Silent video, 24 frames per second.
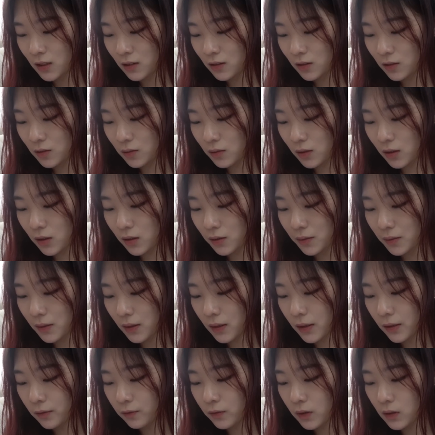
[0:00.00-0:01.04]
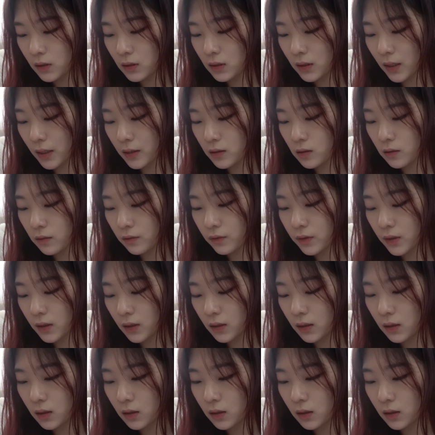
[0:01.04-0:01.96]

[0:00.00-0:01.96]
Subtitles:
So cute. I love the size of it.